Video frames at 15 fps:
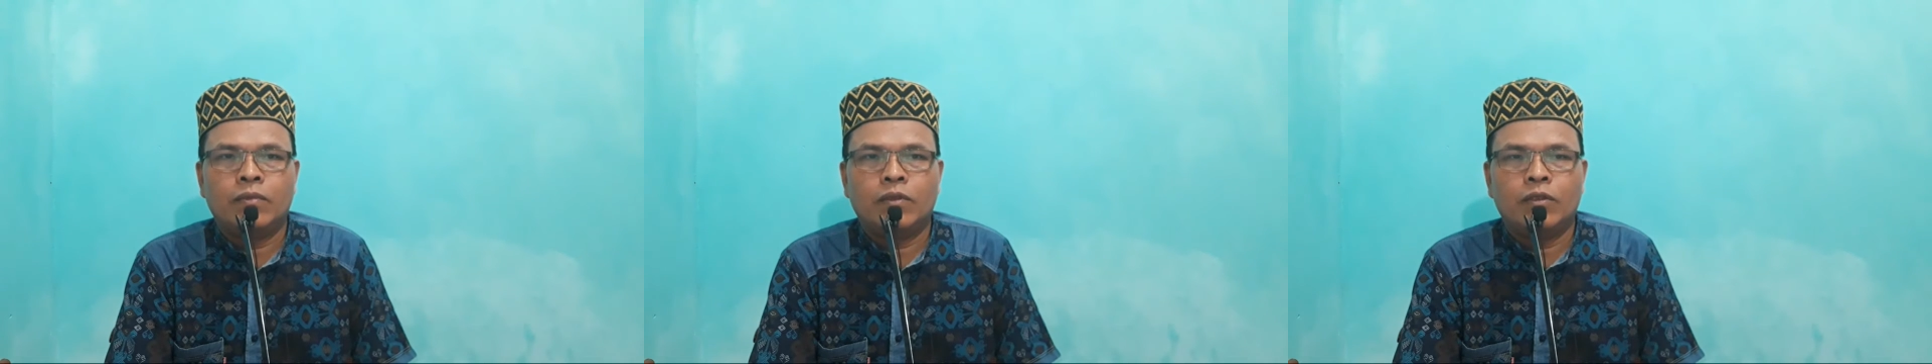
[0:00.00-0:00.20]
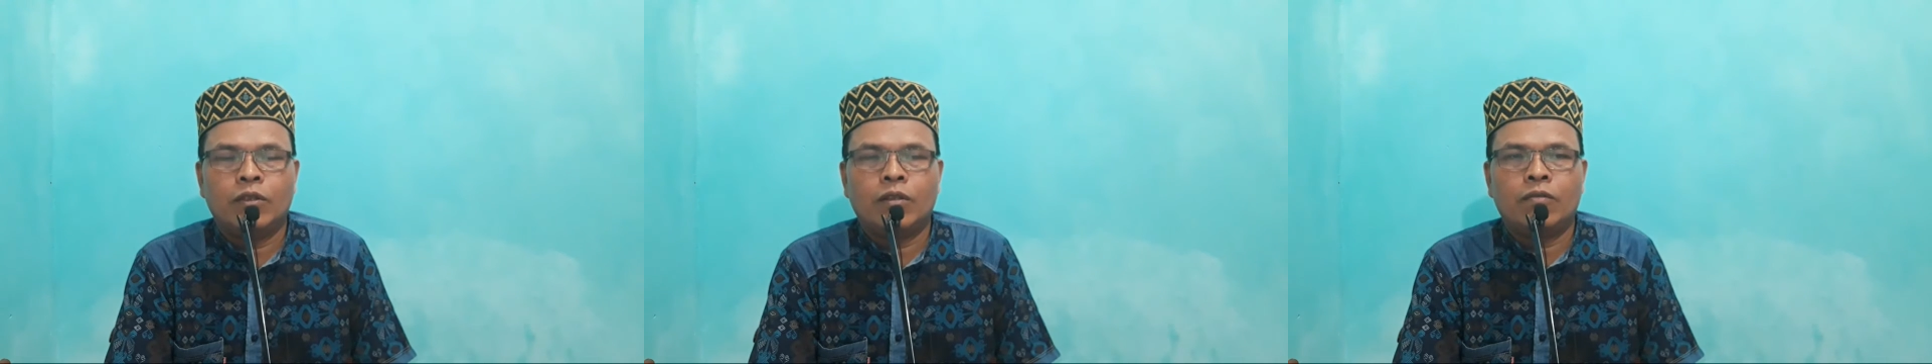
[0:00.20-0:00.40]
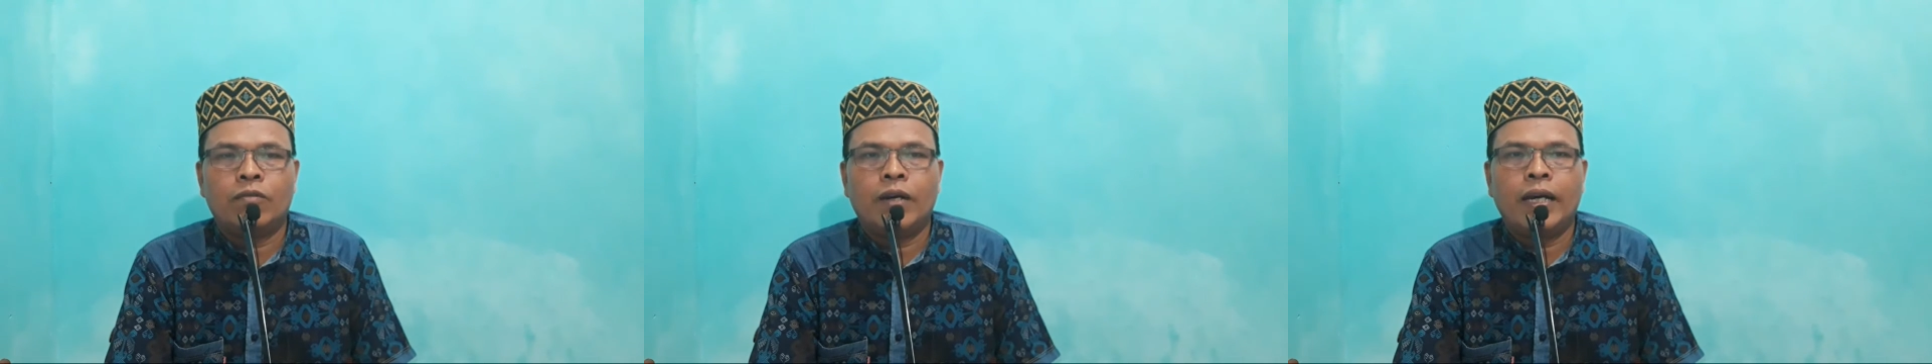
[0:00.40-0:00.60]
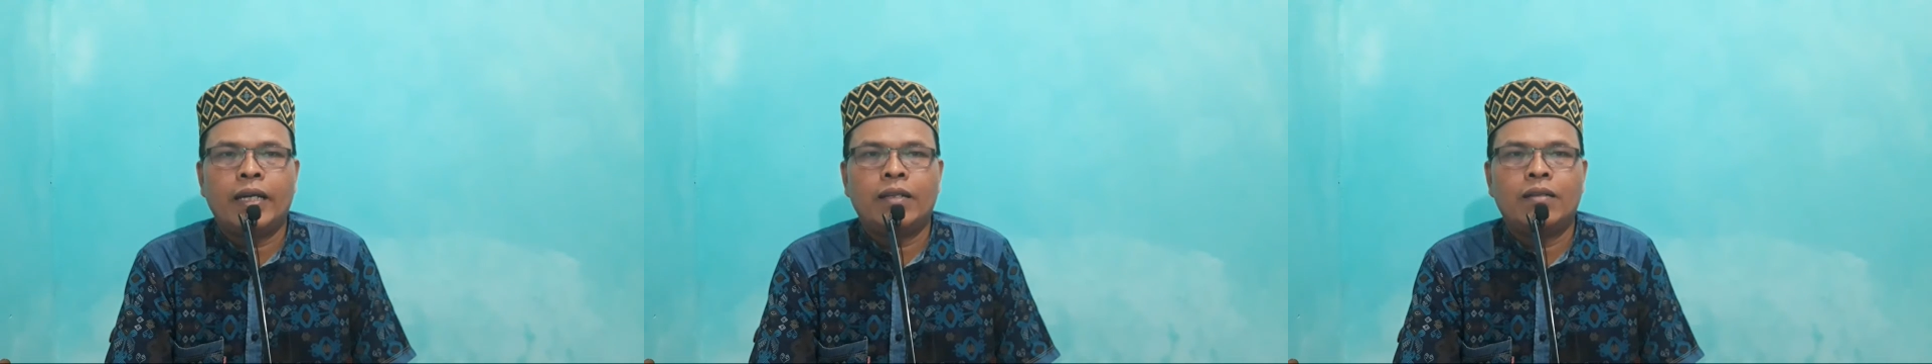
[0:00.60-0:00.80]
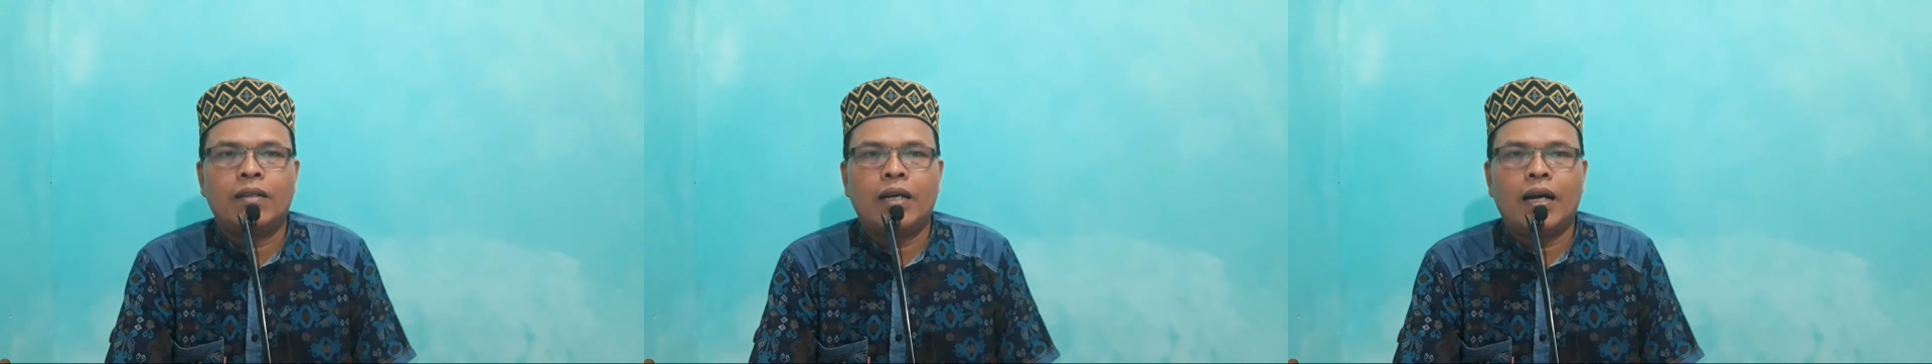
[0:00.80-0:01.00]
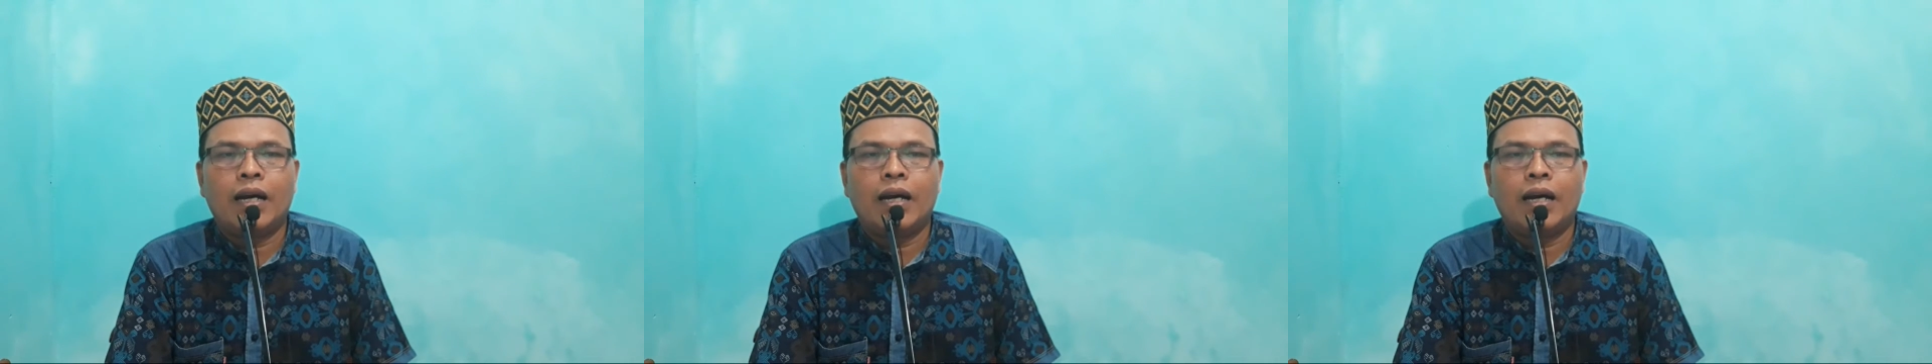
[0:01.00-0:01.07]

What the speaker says: not right